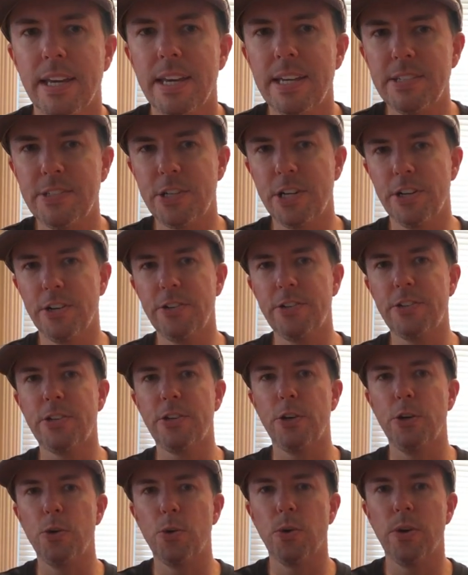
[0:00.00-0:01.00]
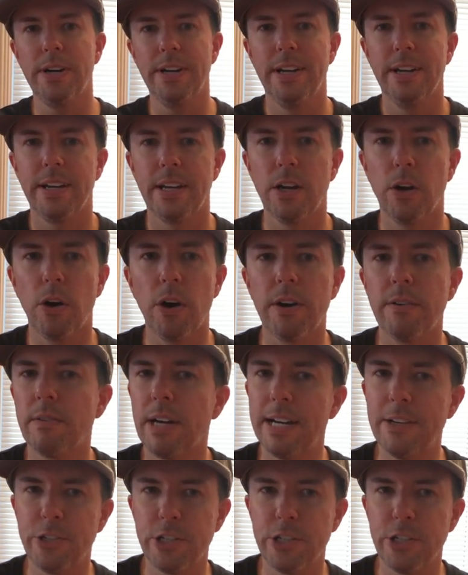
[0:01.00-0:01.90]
easier to, or I